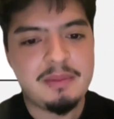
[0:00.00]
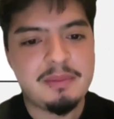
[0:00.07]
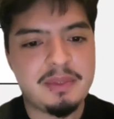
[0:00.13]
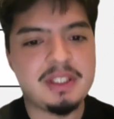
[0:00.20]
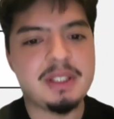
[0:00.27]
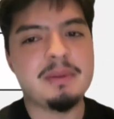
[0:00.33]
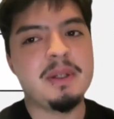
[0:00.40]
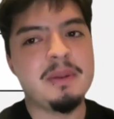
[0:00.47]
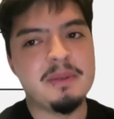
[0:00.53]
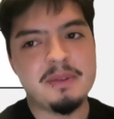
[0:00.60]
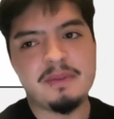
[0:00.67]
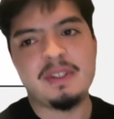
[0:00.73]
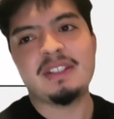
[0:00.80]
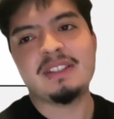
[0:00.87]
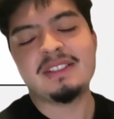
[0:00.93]
but they were able to
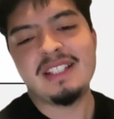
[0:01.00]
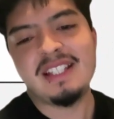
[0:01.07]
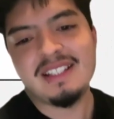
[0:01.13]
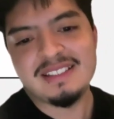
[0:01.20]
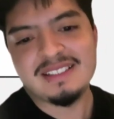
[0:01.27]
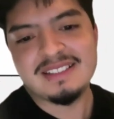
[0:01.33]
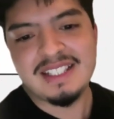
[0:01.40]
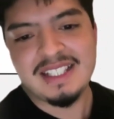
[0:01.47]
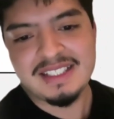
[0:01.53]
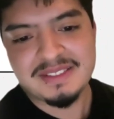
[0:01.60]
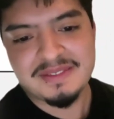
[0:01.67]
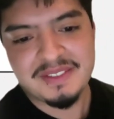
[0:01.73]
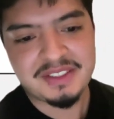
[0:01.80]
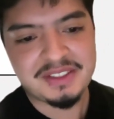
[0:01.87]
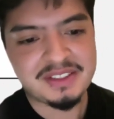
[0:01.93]
find his tax
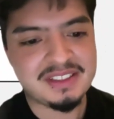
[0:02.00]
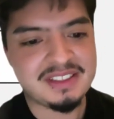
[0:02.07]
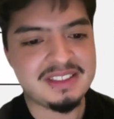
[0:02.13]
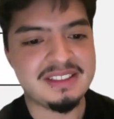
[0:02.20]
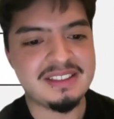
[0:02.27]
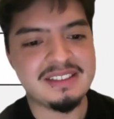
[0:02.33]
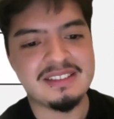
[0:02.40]
evasion.